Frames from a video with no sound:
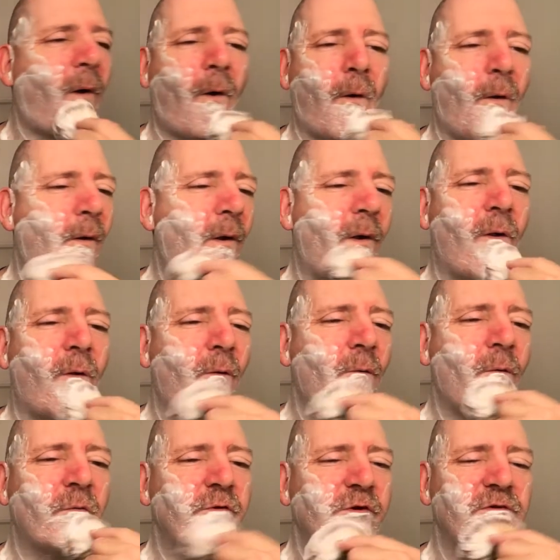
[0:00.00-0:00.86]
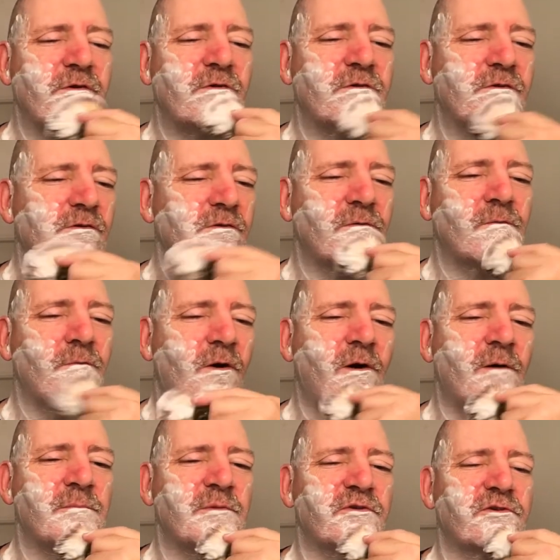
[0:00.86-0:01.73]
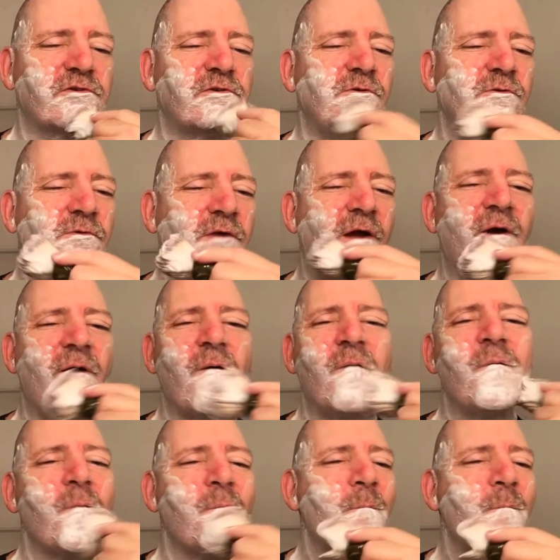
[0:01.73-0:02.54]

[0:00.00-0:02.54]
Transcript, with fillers: Well, she's almost two now,